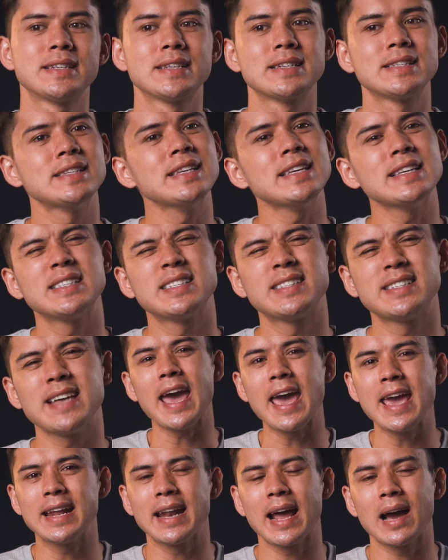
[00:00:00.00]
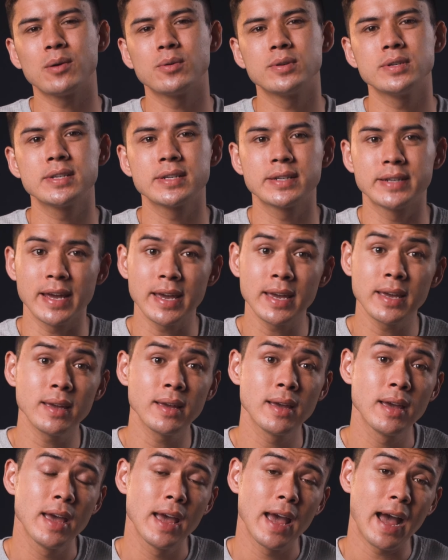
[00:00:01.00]
six eight hours a
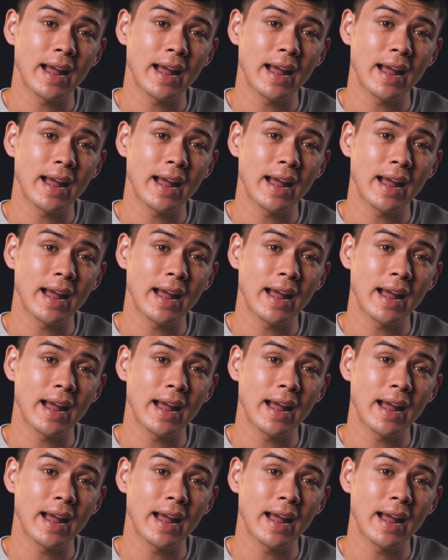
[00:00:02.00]
day.